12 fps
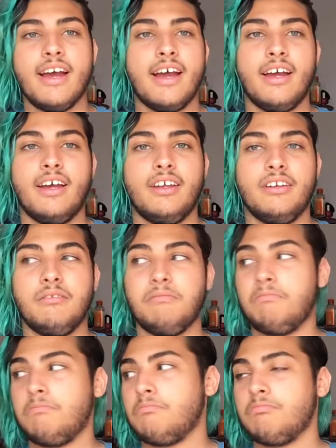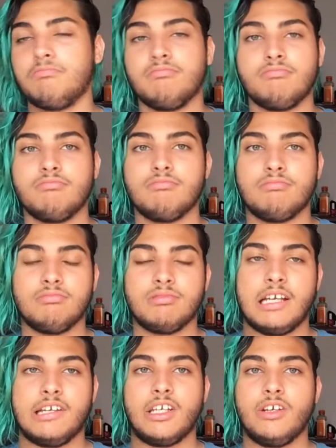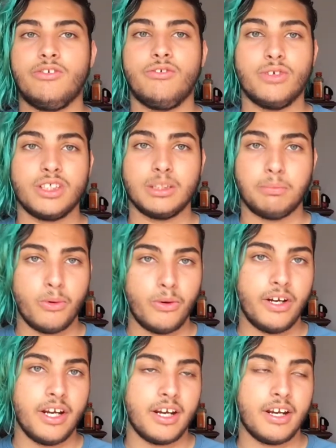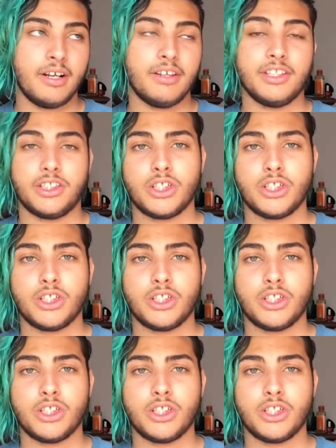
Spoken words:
And thank you for supporting the